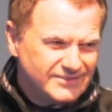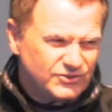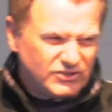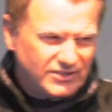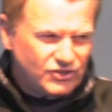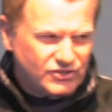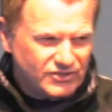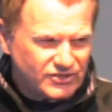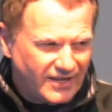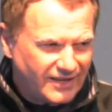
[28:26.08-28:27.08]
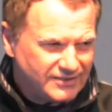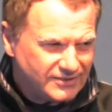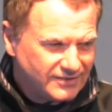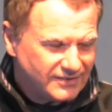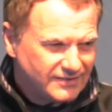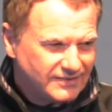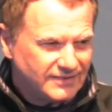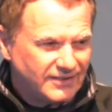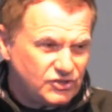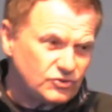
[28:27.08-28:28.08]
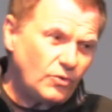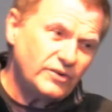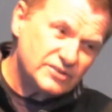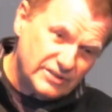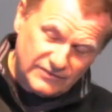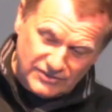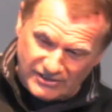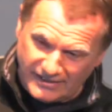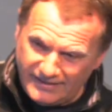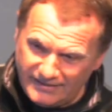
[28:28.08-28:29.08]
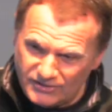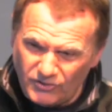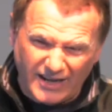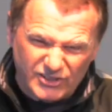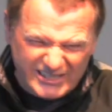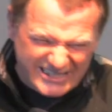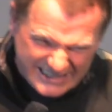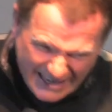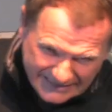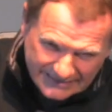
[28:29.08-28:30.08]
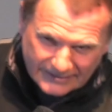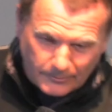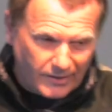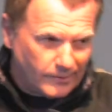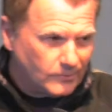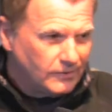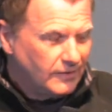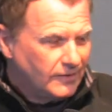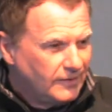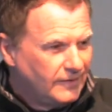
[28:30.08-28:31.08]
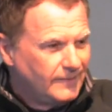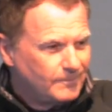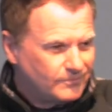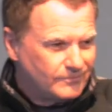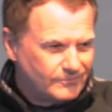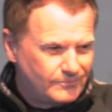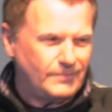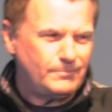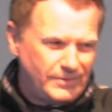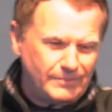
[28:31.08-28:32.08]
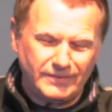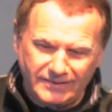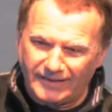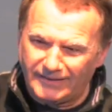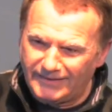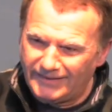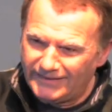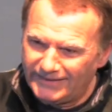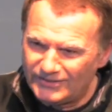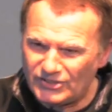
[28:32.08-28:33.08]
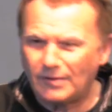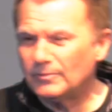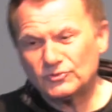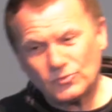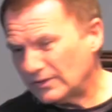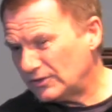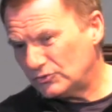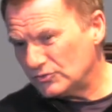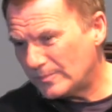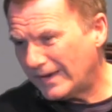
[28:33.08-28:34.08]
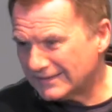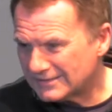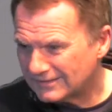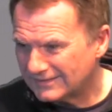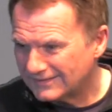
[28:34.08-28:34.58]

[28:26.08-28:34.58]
Tradition says, historians even say, it's not actually said in the Bible, but people think Salmon was one of the two spies.